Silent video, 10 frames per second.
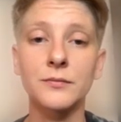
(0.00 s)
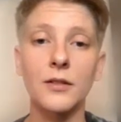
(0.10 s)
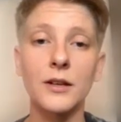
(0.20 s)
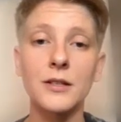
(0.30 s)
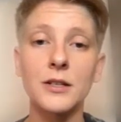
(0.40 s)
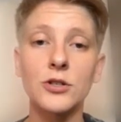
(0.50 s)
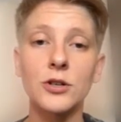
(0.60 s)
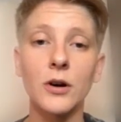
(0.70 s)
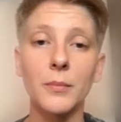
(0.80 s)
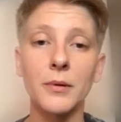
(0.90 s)
These each
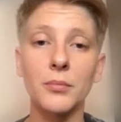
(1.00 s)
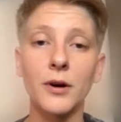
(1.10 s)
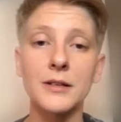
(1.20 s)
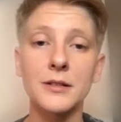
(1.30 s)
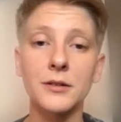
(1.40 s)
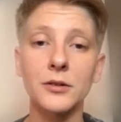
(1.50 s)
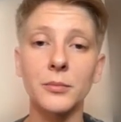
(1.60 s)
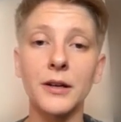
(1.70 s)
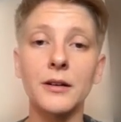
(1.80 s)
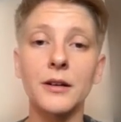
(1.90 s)
go up in price a little
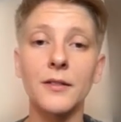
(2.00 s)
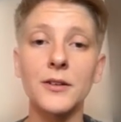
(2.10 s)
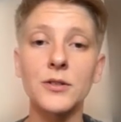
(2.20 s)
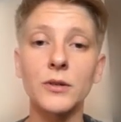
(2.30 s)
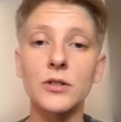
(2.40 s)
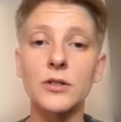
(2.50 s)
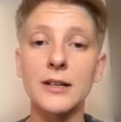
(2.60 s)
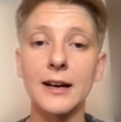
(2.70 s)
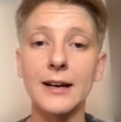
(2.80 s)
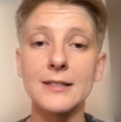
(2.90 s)
bit. This one's
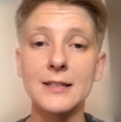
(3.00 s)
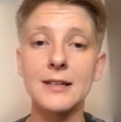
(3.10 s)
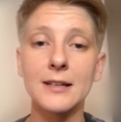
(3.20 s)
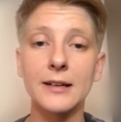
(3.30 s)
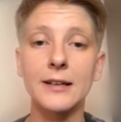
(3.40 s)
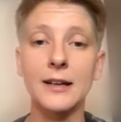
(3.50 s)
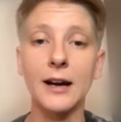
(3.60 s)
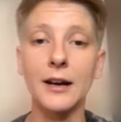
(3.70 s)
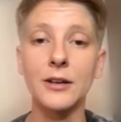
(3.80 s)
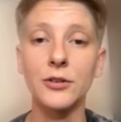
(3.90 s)

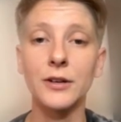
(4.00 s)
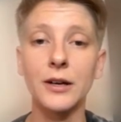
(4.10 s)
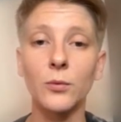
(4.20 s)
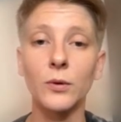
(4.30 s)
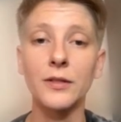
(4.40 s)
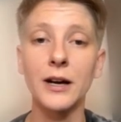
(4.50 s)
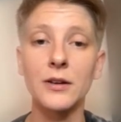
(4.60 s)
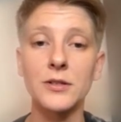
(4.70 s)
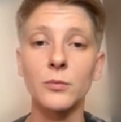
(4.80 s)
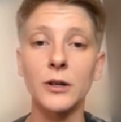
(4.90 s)
$19.99. You get
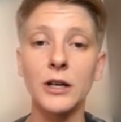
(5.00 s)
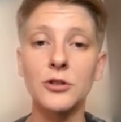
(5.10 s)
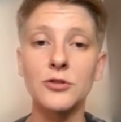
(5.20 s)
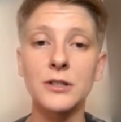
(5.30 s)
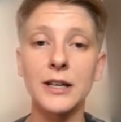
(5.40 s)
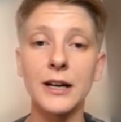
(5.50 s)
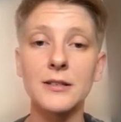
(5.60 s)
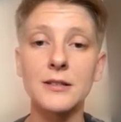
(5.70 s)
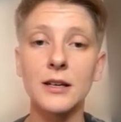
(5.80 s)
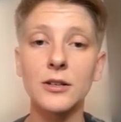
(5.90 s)
1,100
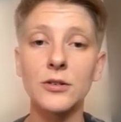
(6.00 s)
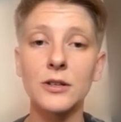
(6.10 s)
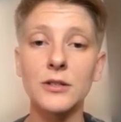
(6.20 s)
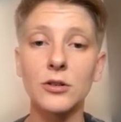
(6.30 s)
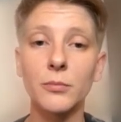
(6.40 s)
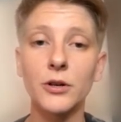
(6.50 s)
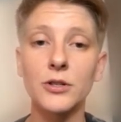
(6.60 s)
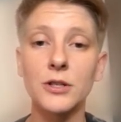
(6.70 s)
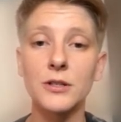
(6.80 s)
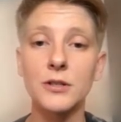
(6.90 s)
dice and you can still
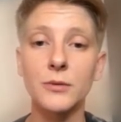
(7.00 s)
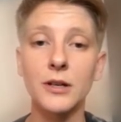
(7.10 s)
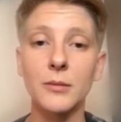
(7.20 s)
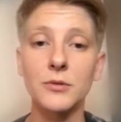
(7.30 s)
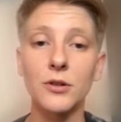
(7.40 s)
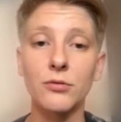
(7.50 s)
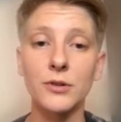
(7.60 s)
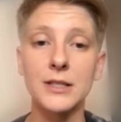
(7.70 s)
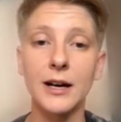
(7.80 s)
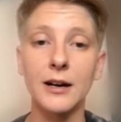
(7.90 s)
purchase this one up to
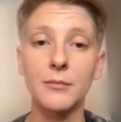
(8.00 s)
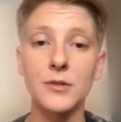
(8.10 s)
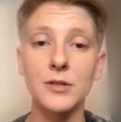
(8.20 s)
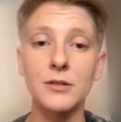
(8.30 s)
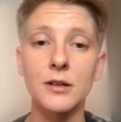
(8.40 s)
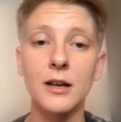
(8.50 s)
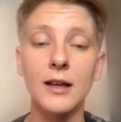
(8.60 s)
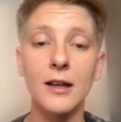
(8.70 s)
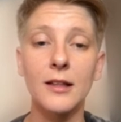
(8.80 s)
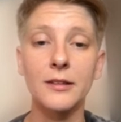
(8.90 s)
3 times.
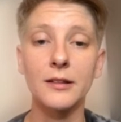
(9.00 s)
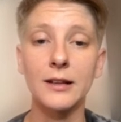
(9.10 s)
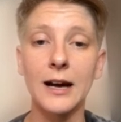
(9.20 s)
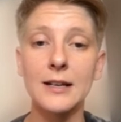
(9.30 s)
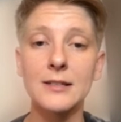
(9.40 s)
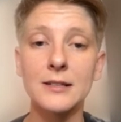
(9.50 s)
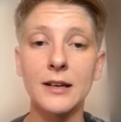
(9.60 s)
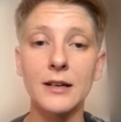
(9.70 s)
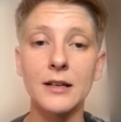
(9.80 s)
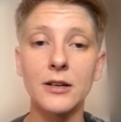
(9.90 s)
The last
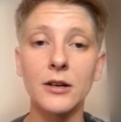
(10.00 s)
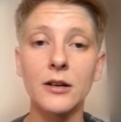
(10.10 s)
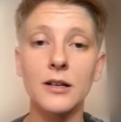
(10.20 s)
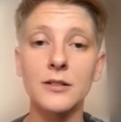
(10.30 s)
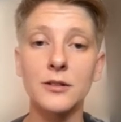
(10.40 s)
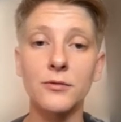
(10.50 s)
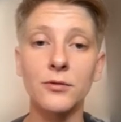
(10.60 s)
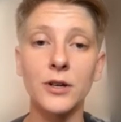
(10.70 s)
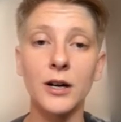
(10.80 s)
slide here is the free